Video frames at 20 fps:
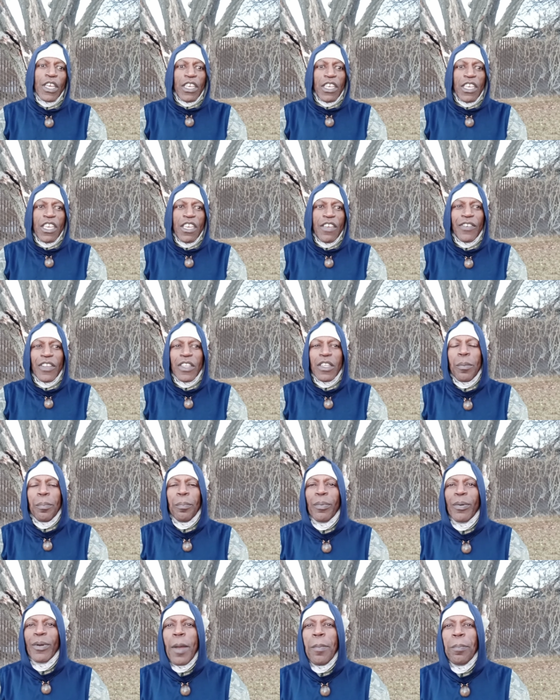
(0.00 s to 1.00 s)
Even the
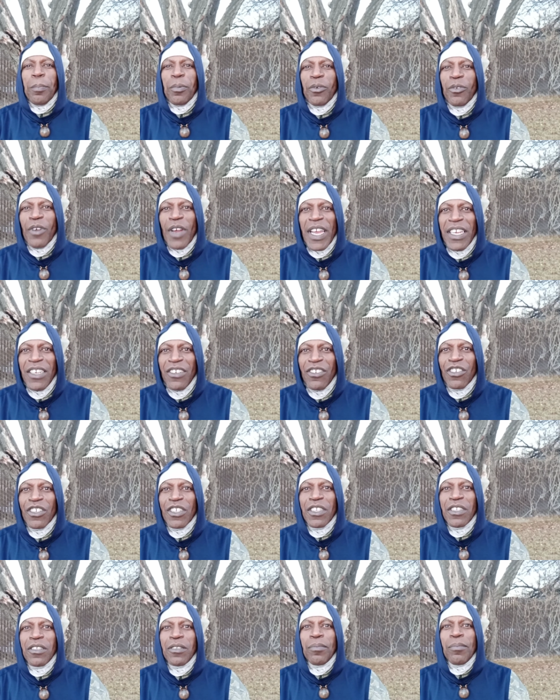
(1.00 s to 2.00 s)

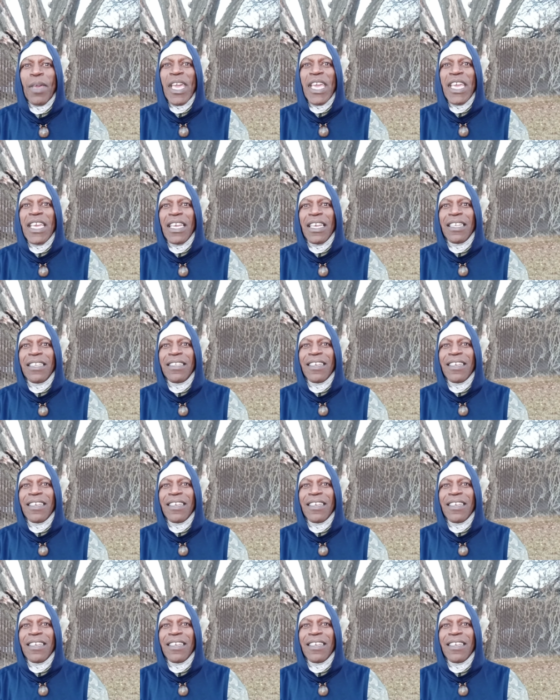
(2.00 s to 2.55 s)
preparations made